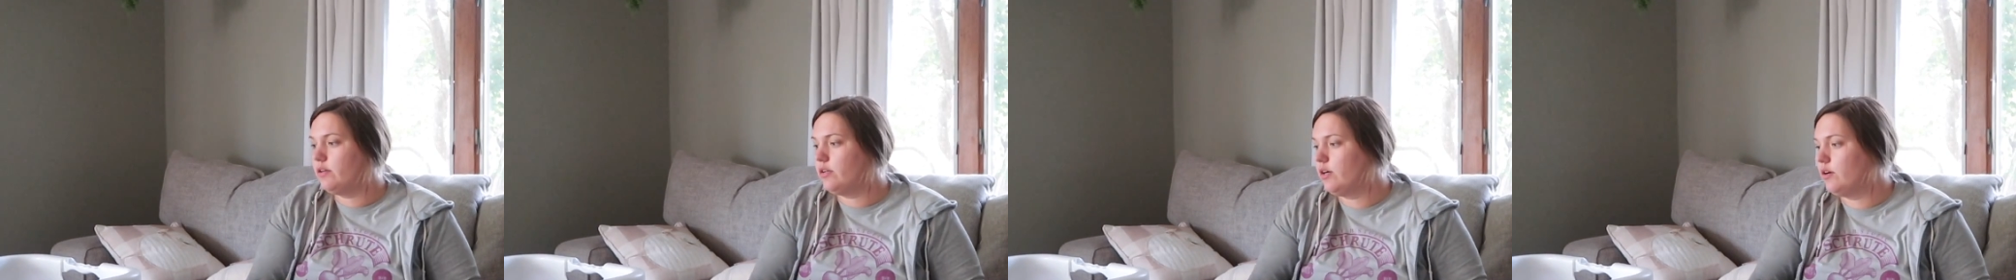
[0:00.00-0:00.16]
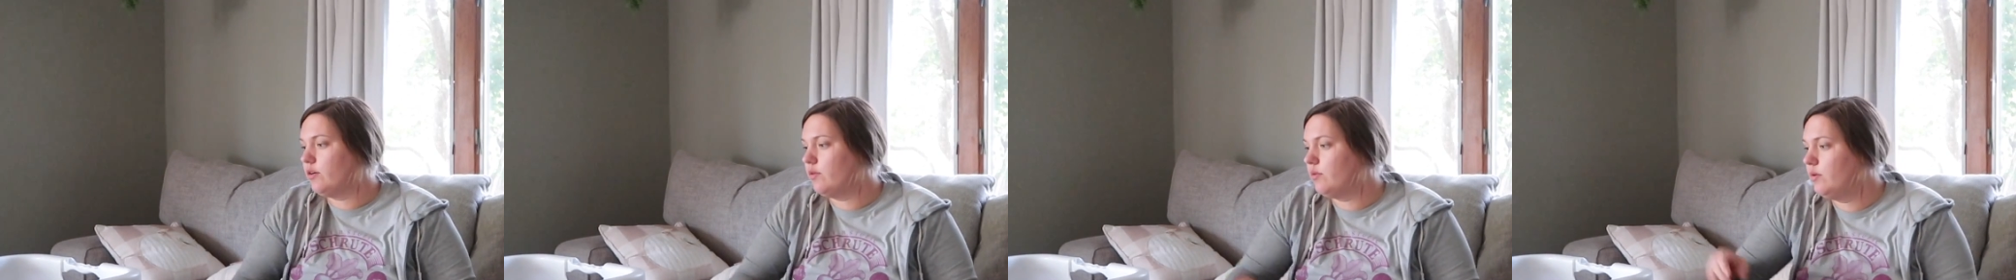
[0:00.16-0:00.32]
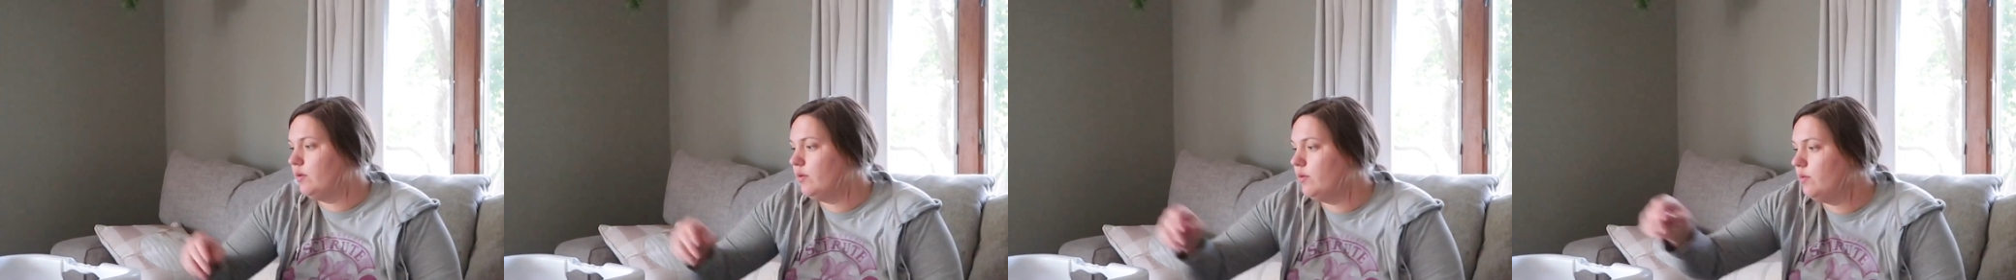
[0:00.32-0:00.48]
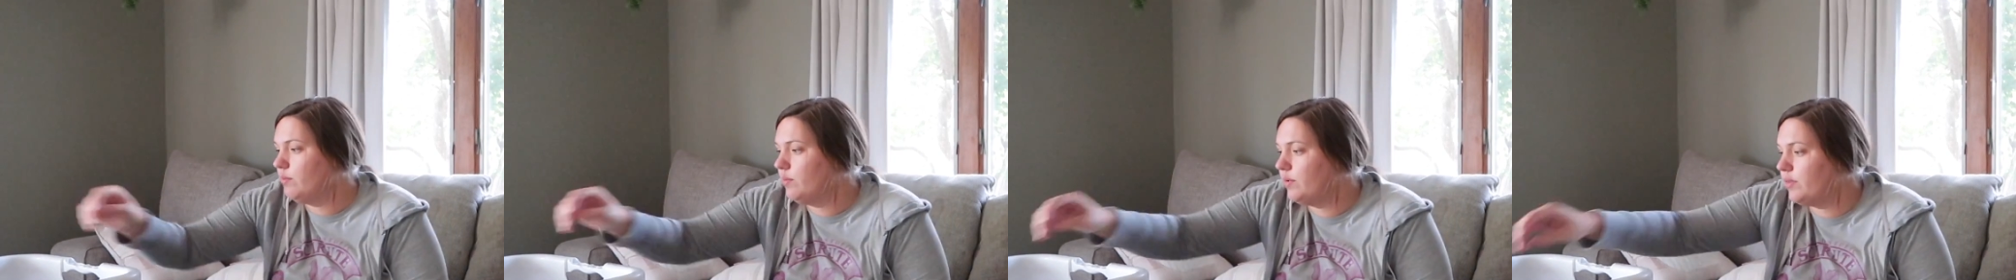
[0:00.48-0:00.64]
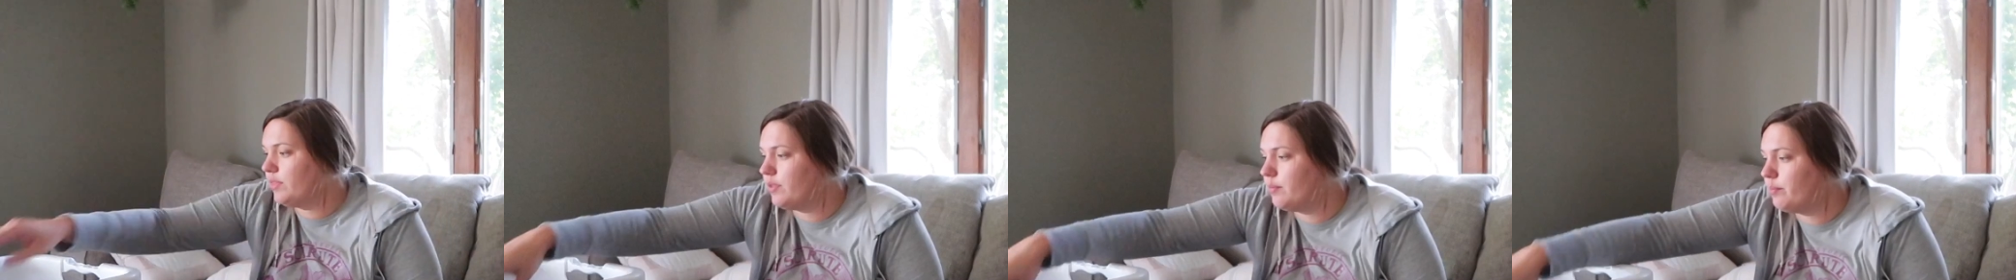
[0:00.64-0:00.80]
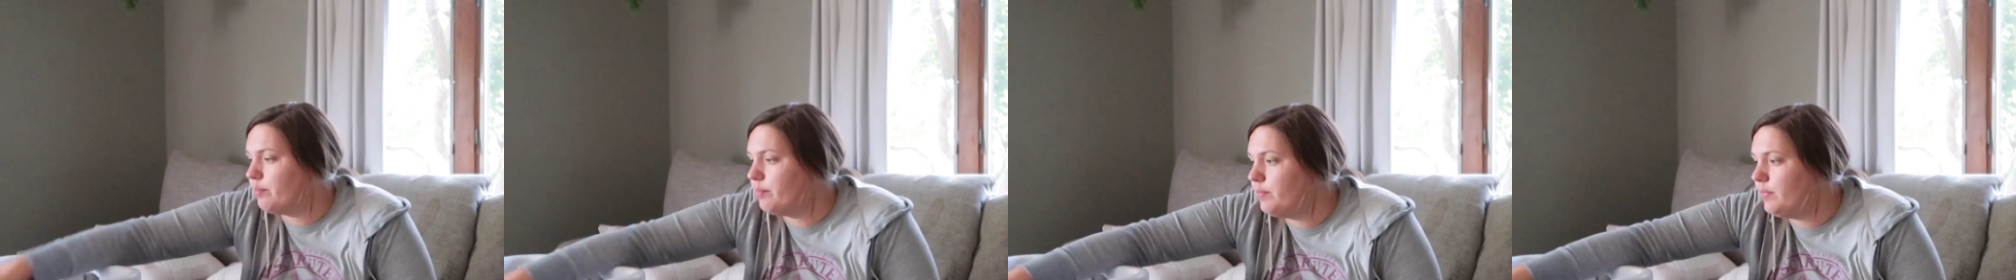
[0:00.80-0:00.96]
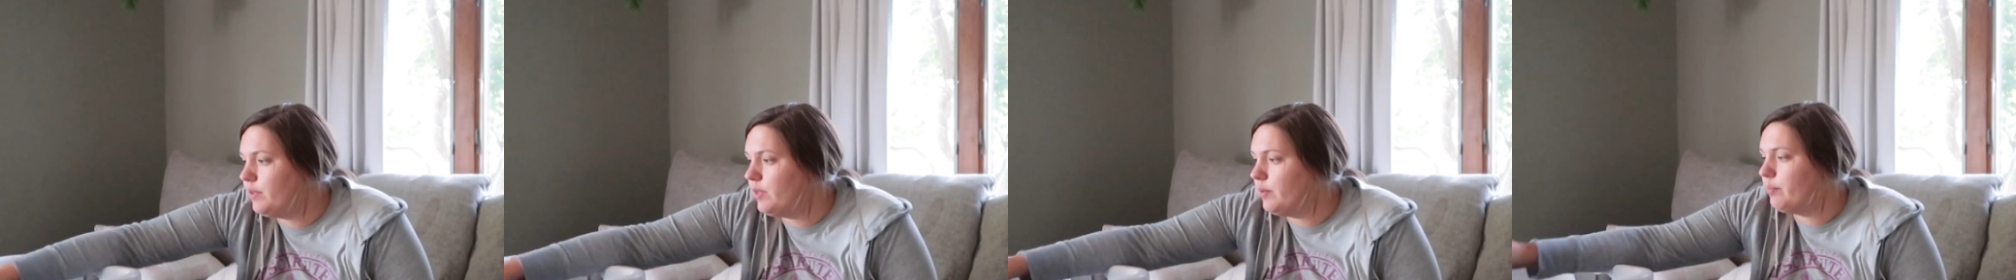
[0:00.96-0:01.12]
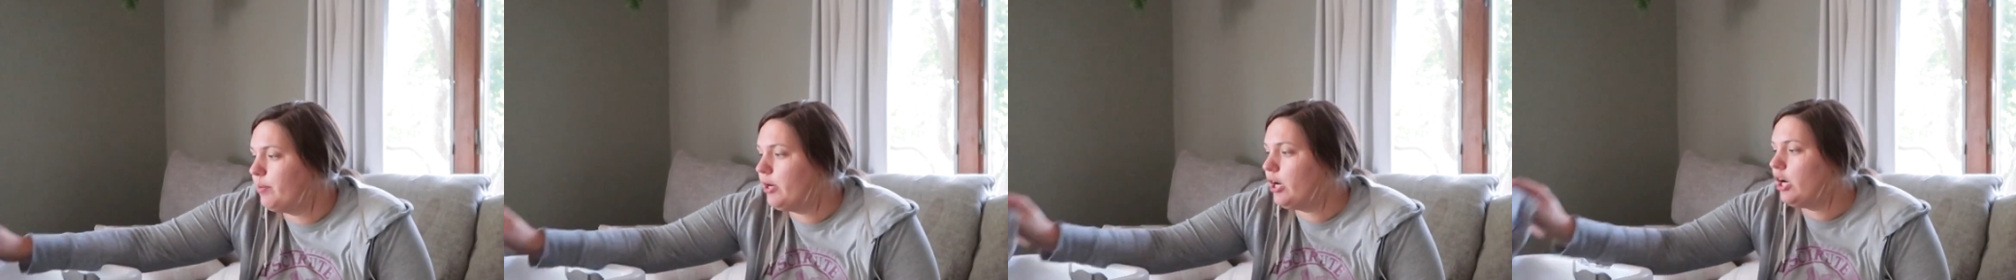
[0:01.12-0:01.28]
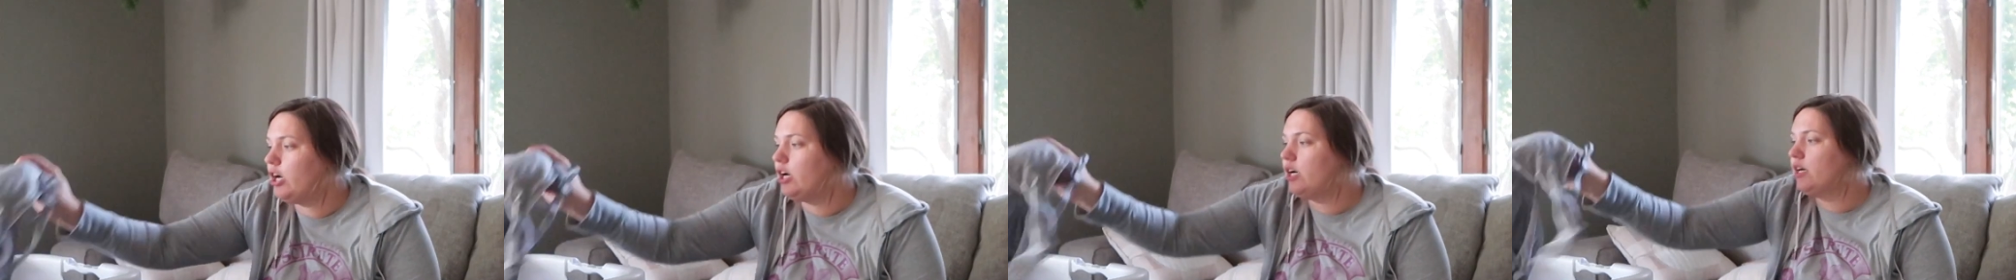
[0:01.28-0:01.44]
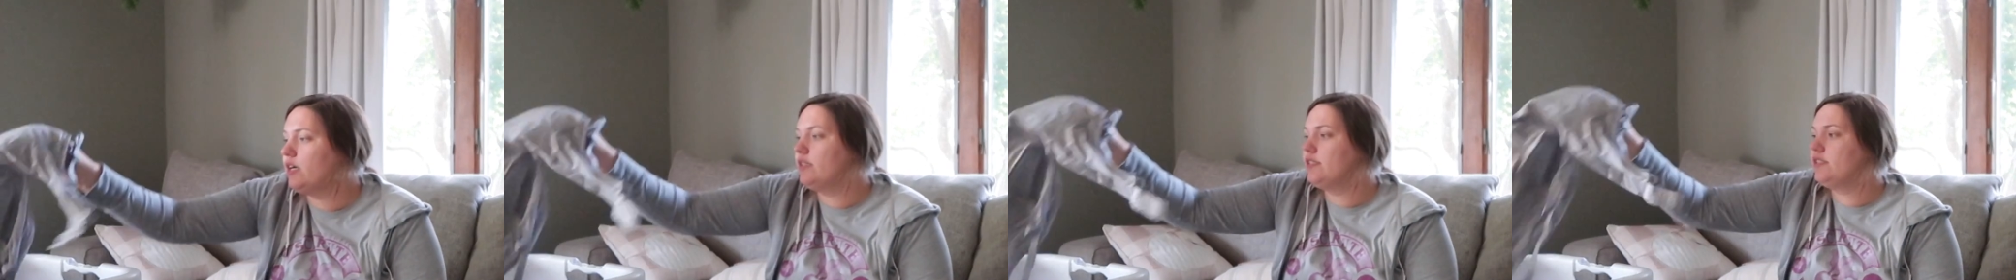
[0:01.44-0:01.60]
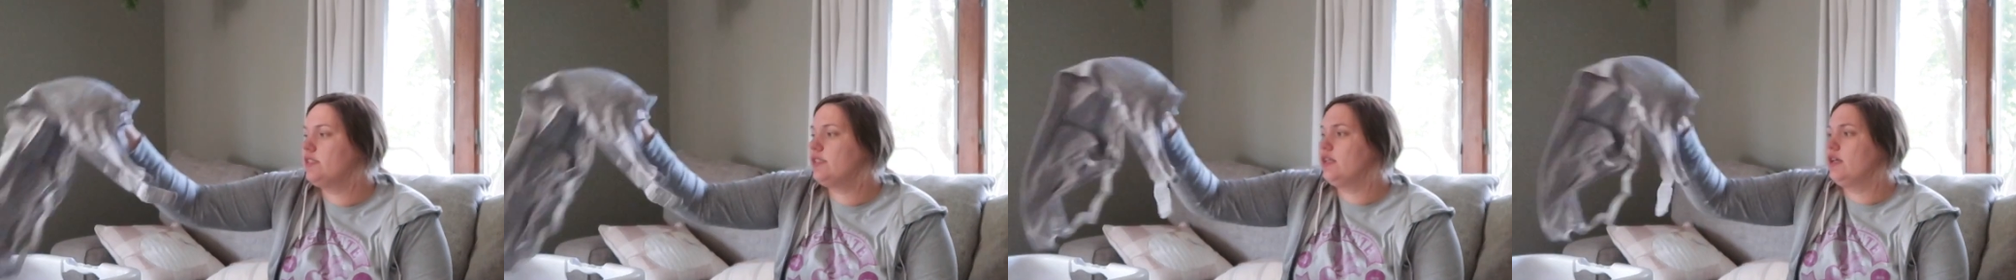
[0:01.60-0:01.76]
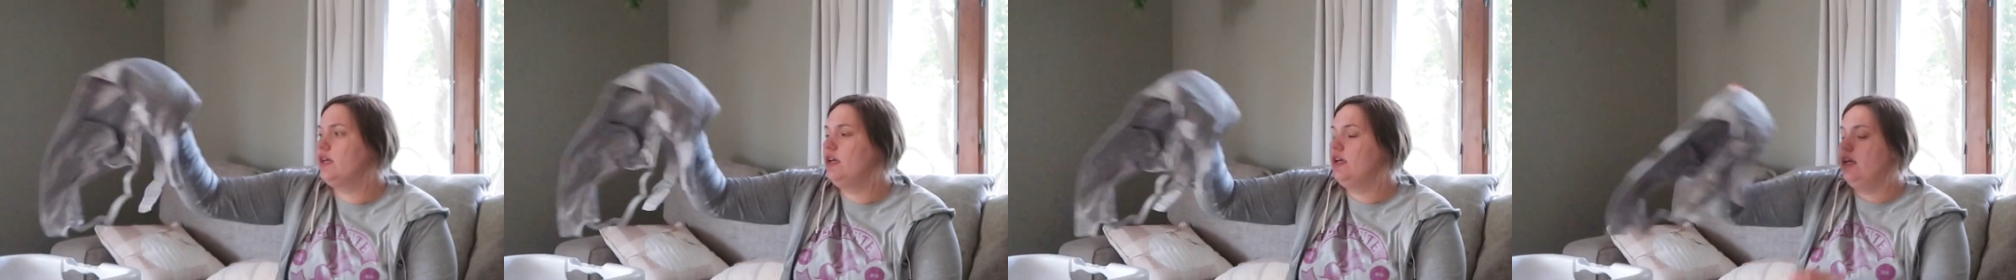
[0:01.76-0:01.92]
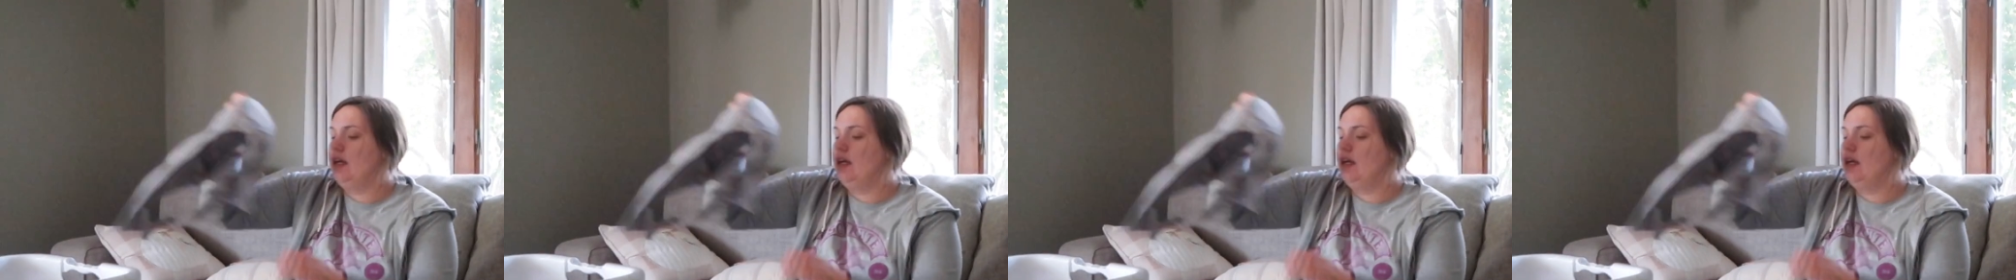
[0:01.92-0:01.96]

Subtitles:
know, with the pause.